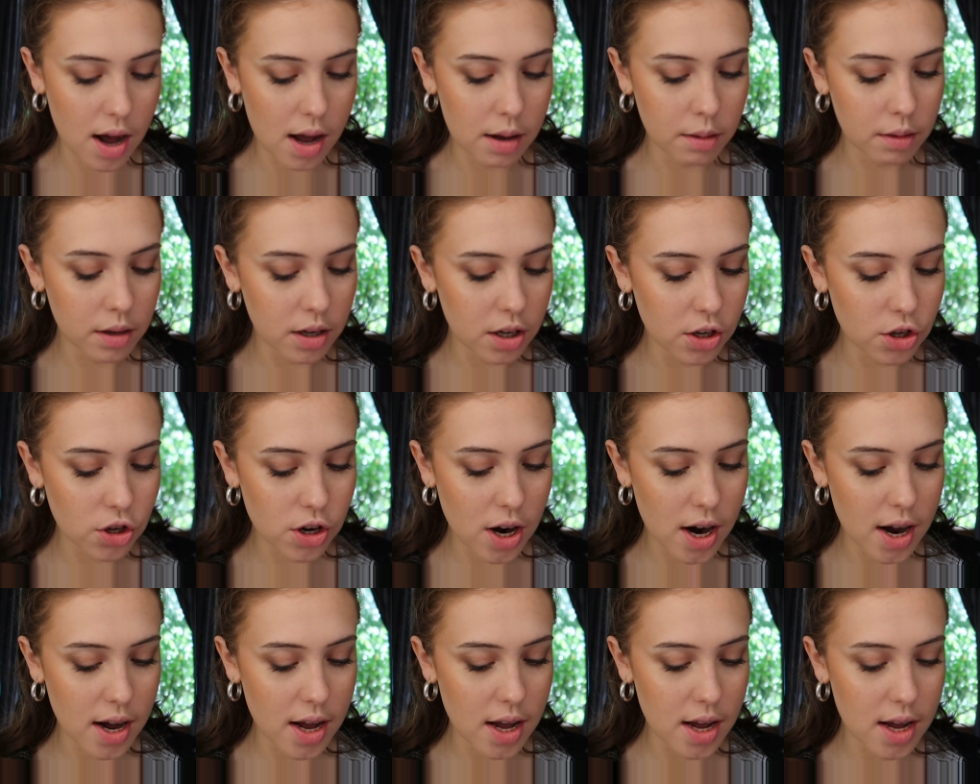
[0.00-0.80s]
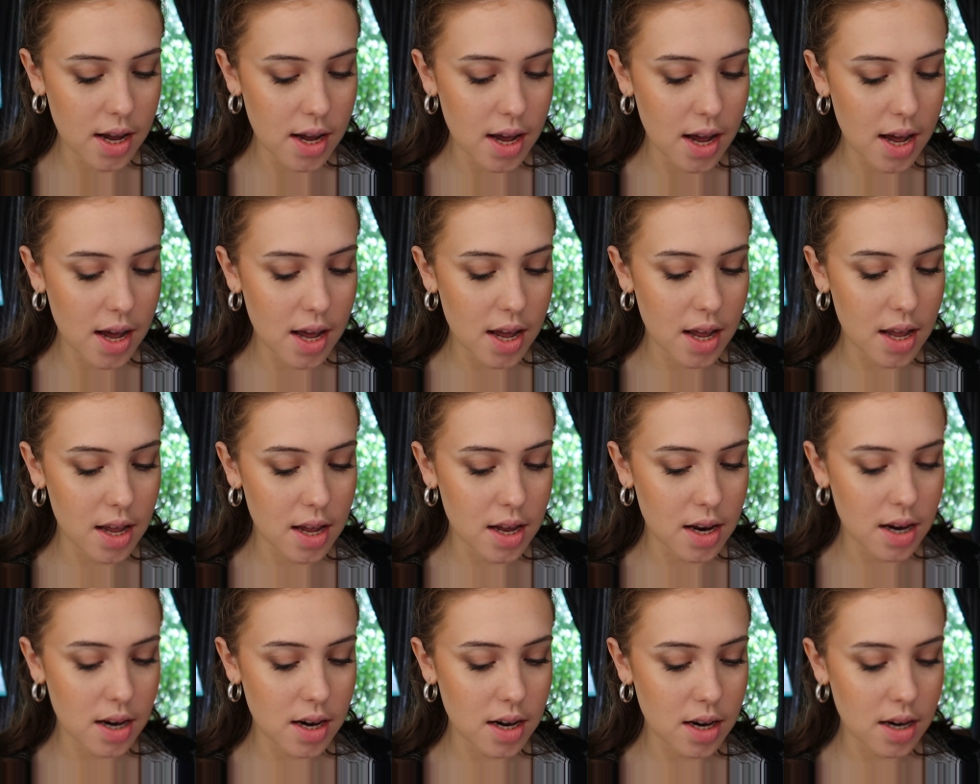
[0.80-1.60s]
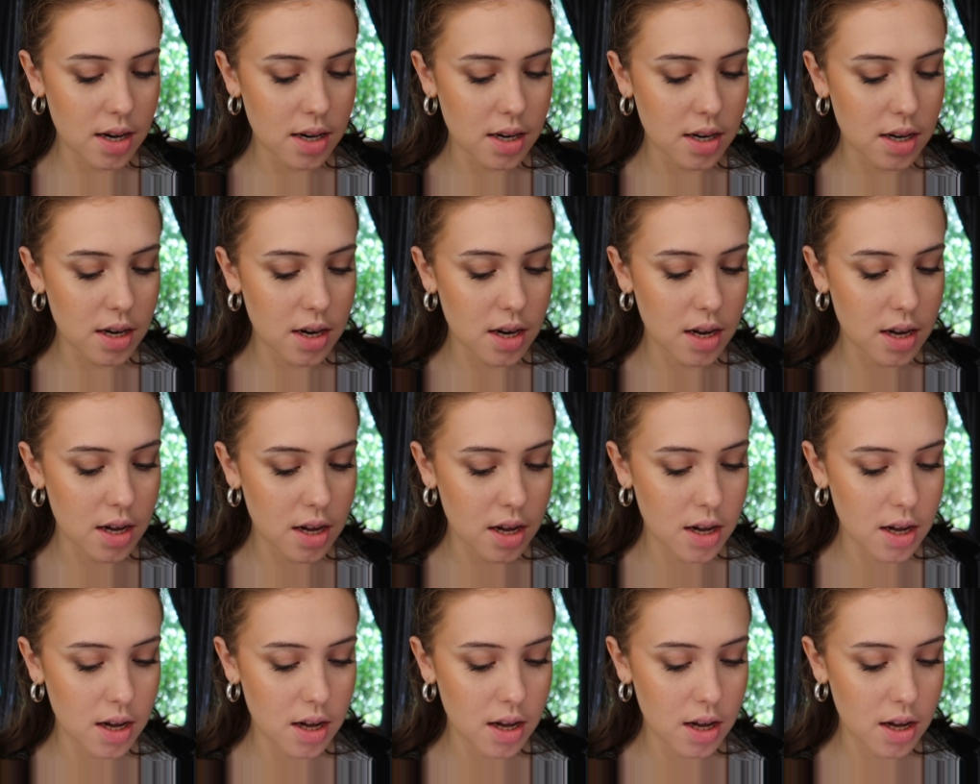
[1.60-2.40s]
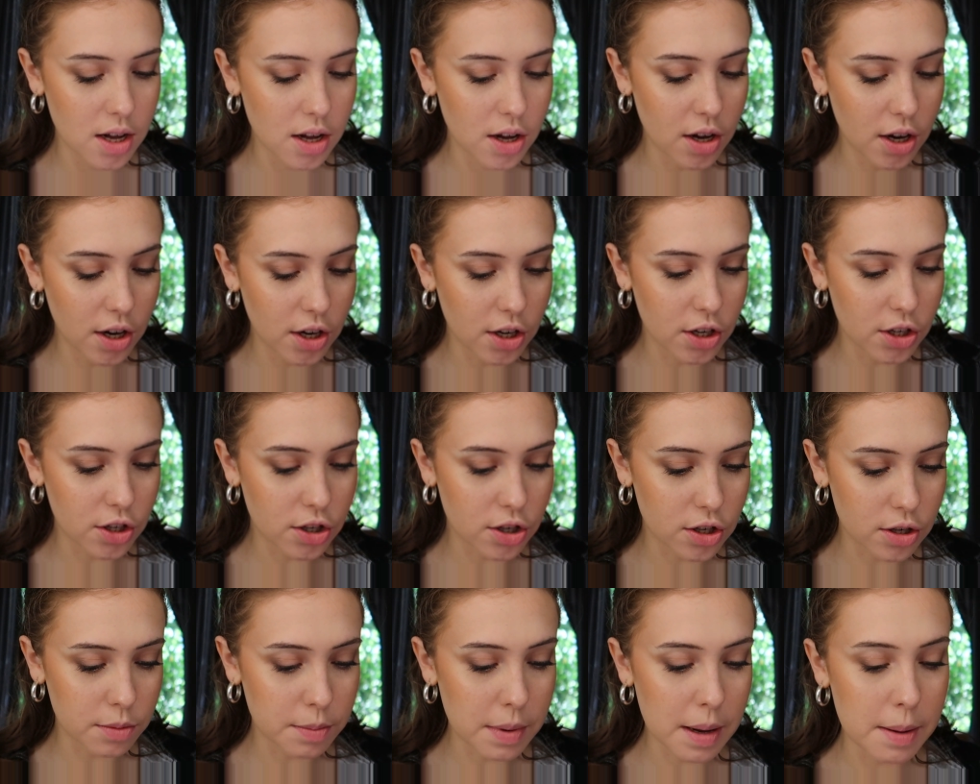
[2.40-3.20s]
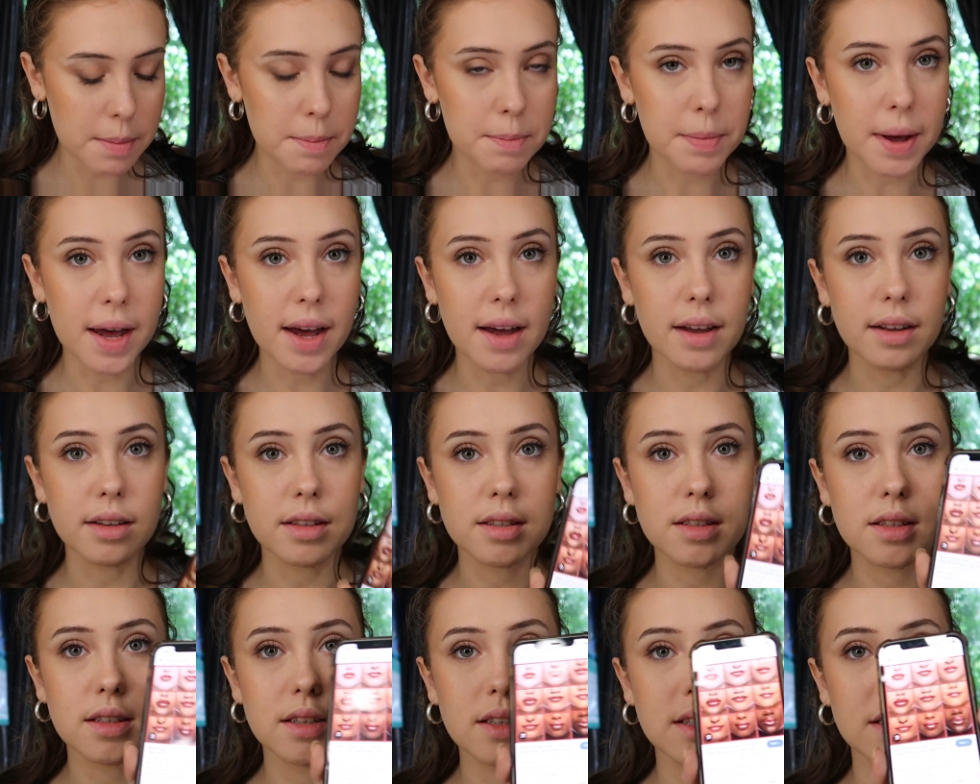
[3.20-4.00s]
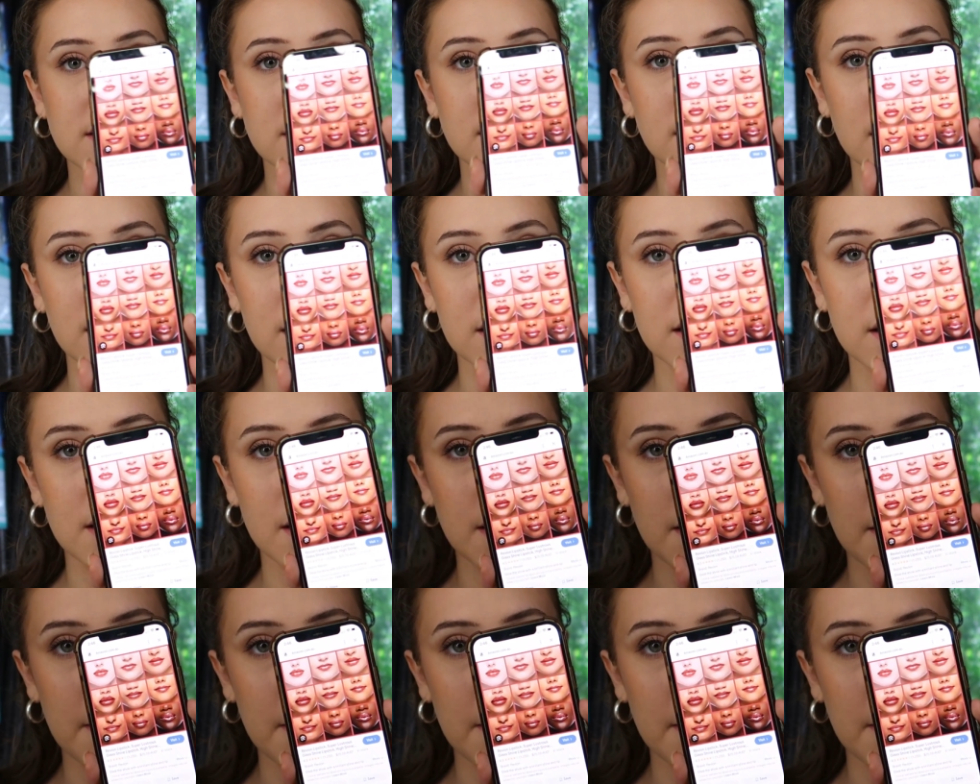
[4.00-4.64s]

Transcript: I'm gonna try and do my best to